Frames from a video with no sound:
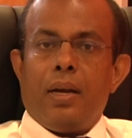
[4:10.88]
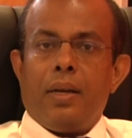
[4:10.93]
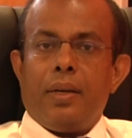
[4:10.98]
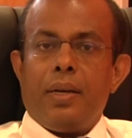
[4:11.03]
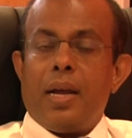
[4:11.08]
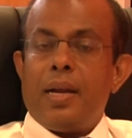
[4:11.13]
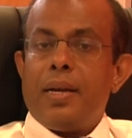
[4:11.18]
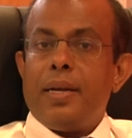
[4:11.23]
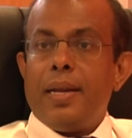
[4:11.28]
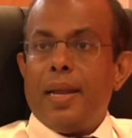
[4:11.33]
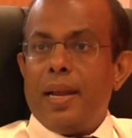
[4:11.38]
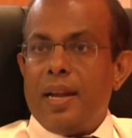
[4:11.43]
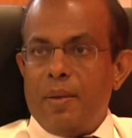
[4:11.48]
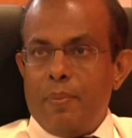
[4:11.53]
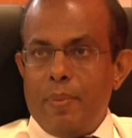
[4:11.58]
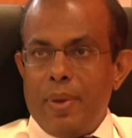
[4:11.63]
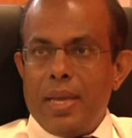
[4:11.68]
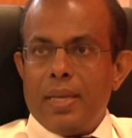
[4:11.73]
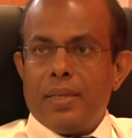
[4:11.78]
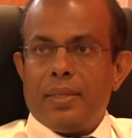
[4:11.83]
done daily
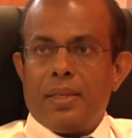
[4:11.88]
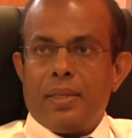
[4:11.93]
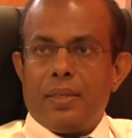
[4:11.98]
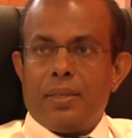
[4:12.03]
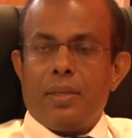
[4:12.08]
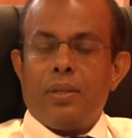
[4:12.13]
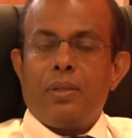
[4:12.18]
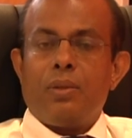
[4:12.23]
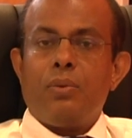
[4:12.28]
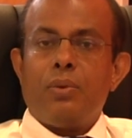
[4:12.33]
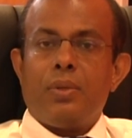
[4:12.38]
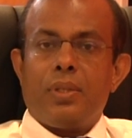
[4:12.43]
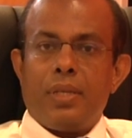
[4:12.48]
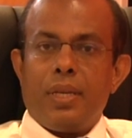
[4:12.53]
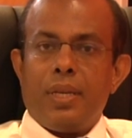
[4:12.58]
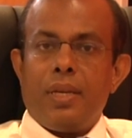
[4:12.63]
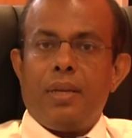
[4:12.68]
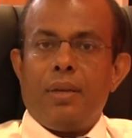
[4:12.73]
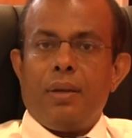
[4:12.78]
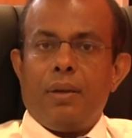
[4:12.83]
basis to
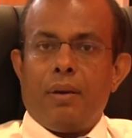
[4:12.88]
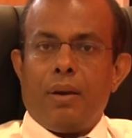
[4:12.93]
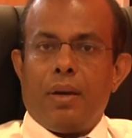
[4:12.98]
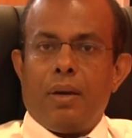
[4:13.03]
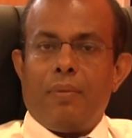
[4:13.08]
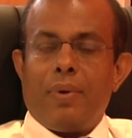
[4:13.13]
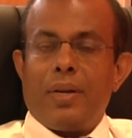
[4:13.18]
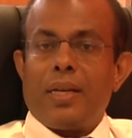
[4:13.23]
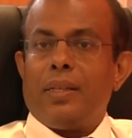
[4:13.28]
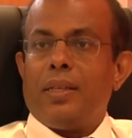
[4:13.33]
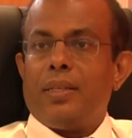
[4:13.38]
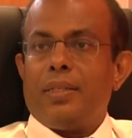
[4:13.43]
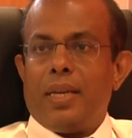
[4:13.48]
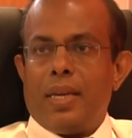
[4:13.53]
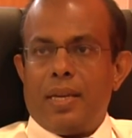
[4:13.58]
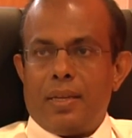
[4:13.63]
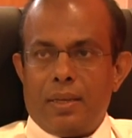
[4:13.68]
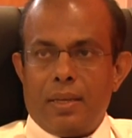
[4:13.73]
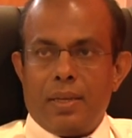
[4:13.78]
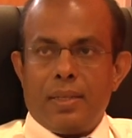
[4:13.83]
see what are the
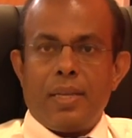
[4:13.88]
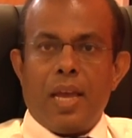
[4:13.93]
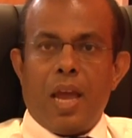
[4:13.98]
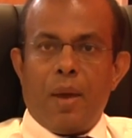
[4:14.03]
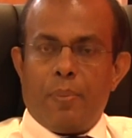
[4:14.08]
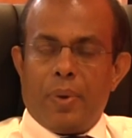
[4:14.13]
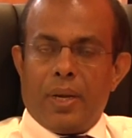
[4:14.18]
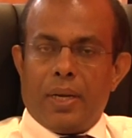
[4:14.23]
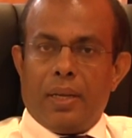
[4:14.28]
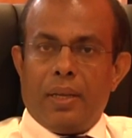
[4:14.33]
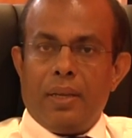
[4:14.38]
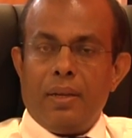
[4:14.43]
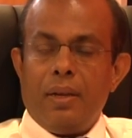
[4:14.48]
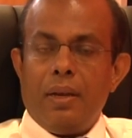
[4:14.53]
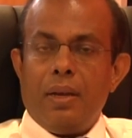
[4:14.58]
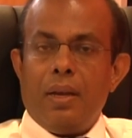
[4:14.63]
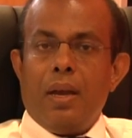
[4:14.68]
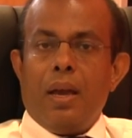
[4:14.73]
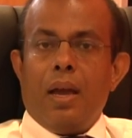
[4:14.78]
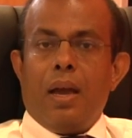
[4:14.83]
changes happening.
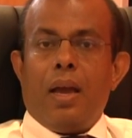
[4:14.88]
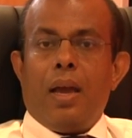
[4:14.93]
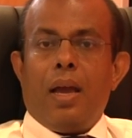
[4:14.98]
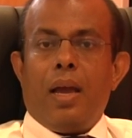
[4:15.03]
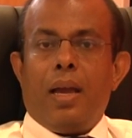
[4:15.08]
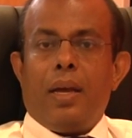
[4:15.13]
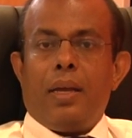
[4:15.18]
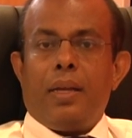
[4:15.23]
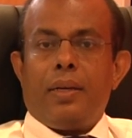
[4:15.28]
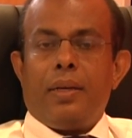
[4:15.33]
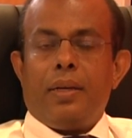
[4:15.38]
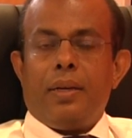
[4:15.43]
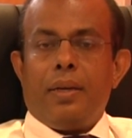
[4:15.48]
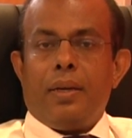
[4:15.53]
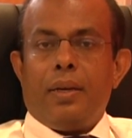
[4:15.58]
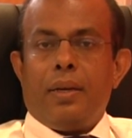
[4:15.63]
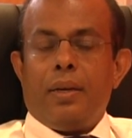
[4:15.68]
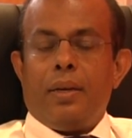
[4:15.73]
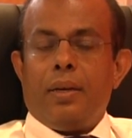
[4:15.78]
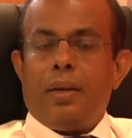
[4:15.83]
And
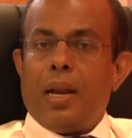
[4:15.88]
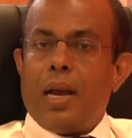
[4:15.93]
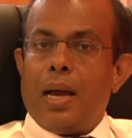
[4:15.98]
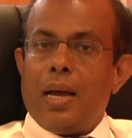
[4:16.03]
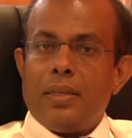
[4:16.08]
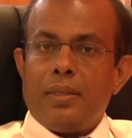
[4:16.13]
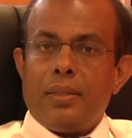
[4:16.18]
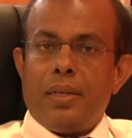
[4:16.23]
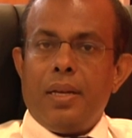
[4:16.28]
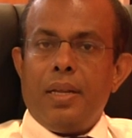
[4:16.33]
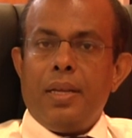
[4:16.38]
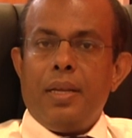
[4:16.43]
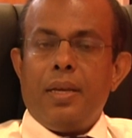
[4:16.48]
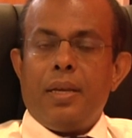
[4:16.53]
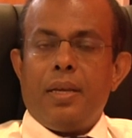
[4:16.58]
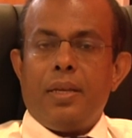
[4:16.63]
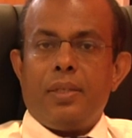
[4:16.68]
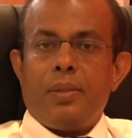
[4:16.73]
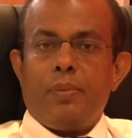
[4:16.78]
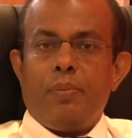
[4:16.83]
lastly,
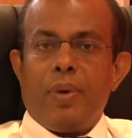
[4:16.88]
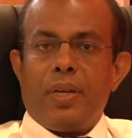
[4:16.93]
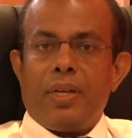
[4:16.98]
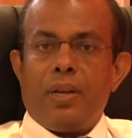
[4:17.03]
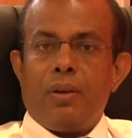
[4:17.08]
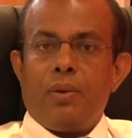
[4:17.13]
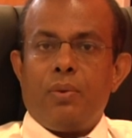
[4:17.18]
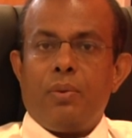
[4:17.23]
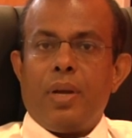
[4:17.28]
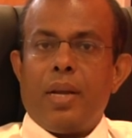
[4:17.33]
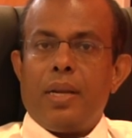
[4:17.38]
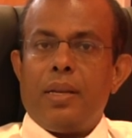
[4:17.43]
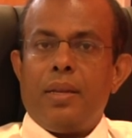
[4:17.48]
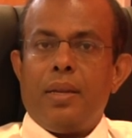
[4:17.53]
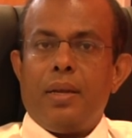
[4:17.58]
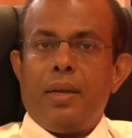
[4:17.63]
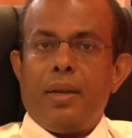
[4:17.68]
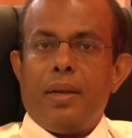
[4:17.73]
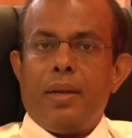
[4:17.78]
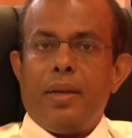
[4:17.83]
it's better to get
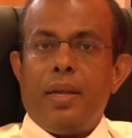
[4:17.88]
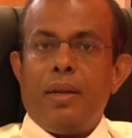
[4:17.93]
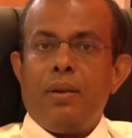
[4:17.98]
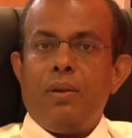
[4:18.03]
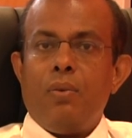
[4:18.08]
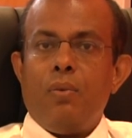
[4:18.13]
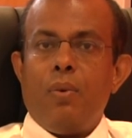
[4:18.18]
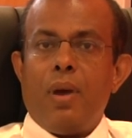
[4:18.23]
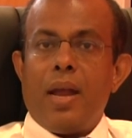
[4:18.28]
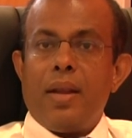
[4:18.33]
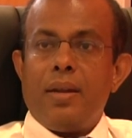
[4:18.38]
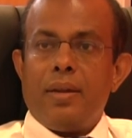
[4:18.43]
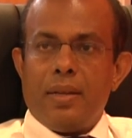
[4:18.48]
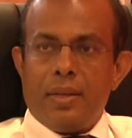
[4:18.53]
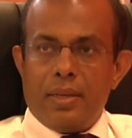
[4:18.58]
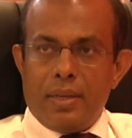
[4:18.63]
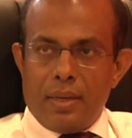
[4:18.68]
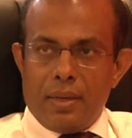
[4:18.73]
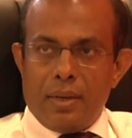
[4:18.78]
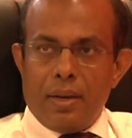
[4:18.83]
the dengue
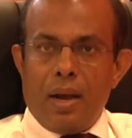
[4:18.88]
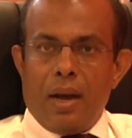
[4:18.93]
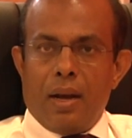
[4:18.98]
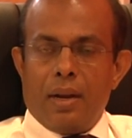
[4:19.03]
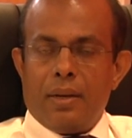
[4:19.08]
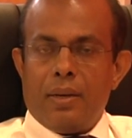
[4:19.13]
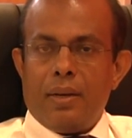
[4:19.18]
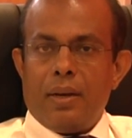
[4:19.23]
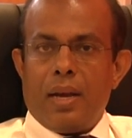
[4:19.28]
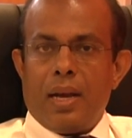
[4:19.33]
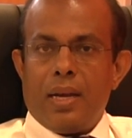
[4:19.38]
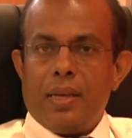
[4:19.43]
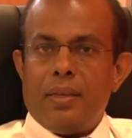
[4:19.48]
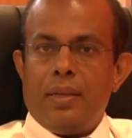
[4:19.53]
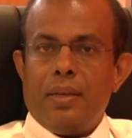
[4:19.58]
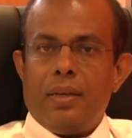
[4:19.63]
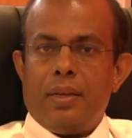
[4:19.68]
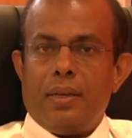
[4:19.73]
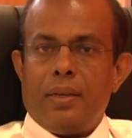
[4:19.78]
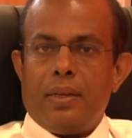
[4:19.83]
antigen done
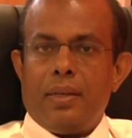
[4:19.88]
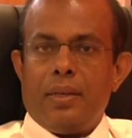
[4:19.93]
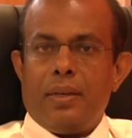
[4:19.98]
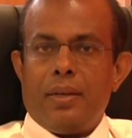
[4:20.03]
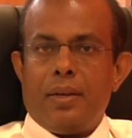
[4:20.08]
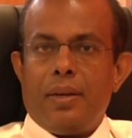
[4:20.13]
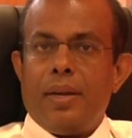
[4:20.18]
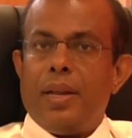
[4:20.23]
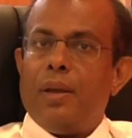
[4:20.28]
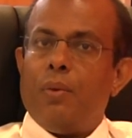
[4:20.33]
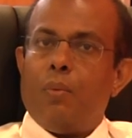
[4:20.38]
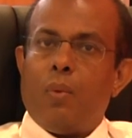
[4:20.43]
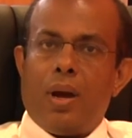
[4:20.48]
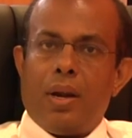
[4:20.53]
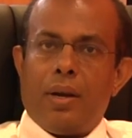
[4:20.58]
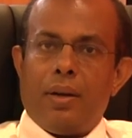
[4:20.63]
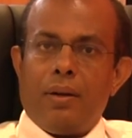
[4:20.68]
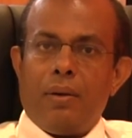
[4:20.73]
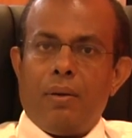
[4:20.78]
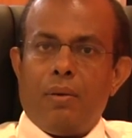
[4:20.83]
either in day
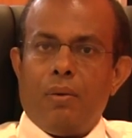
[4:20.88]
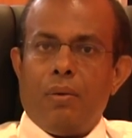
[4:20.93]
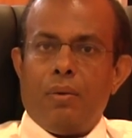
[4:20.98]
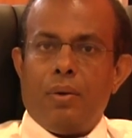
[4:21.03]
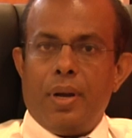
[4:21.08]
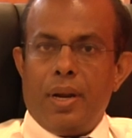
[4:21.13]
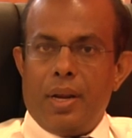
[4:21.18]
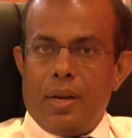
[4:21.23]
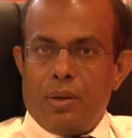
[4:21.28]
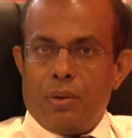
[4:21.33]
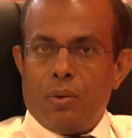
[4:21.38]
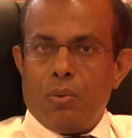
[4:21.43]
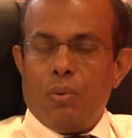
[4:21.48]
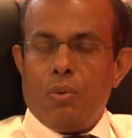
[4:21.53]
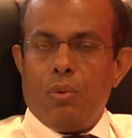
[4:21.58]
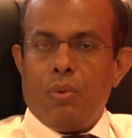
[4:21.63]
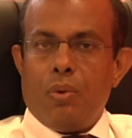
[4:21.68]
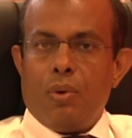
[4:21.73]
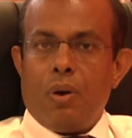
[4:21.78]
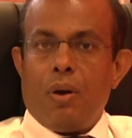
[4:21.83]
1 or day
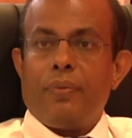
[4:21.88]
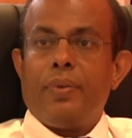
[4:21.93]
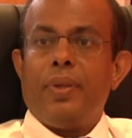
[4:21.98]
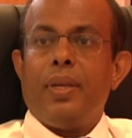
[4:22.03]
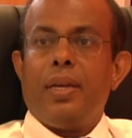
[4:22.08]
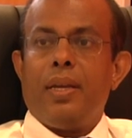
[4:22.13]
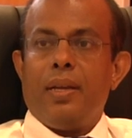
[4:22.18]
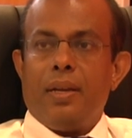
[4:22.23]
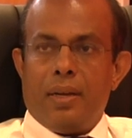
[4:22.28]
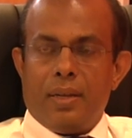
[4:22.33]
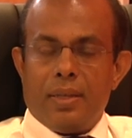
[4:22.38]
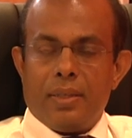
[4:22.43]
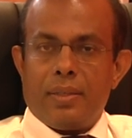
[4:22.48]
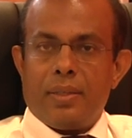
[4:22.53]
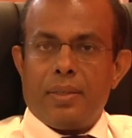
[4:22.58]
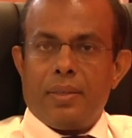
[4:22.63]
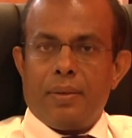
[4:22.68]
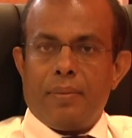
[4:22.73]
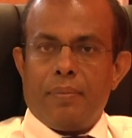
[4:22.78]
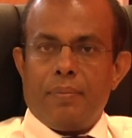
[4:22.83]
2 of the
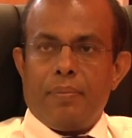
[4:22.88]
illness.